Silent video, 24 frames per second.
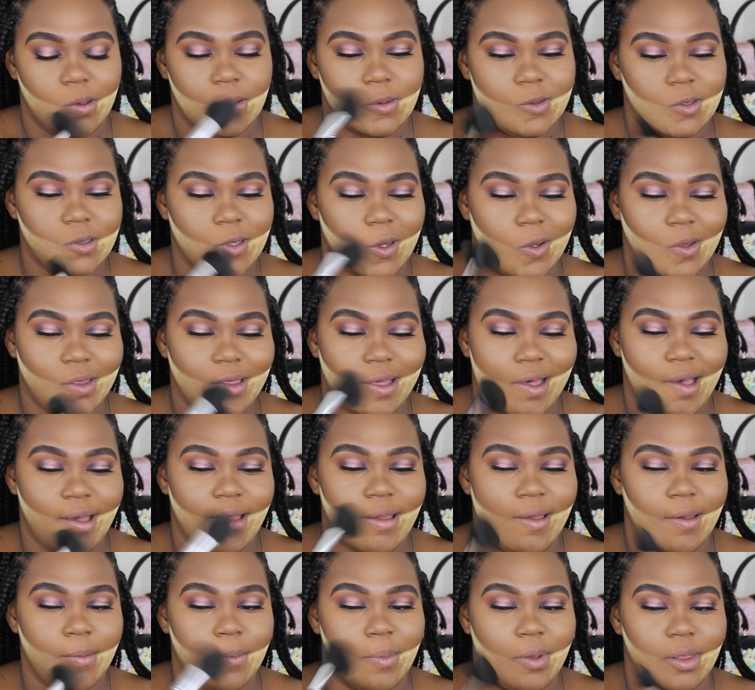so
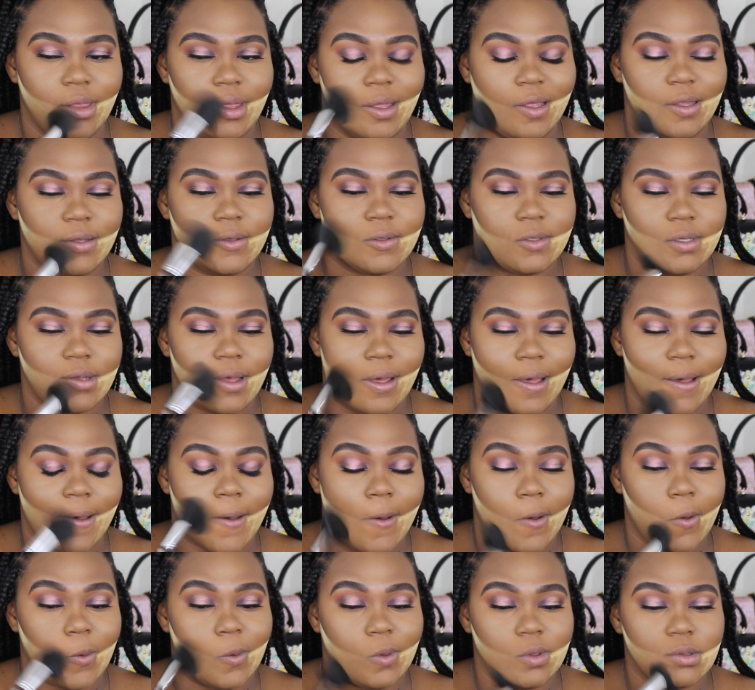that it blends
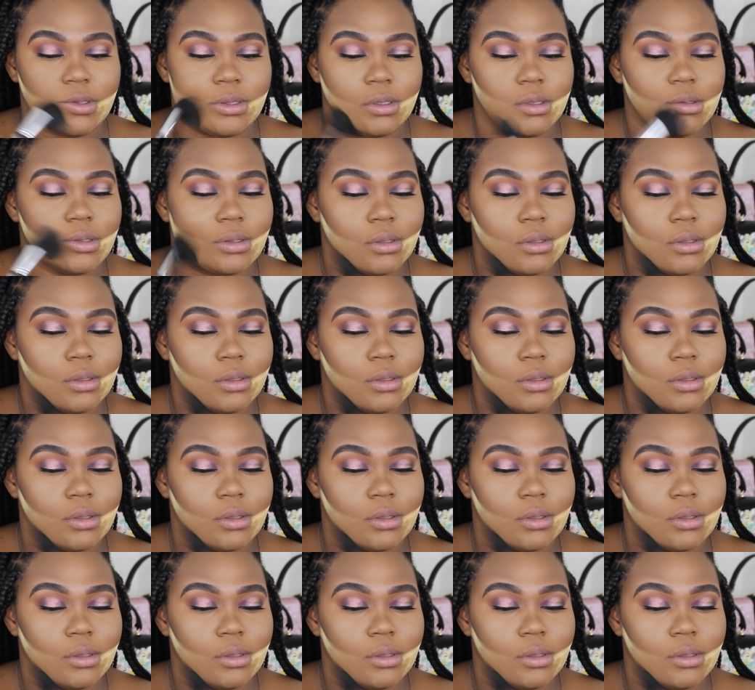out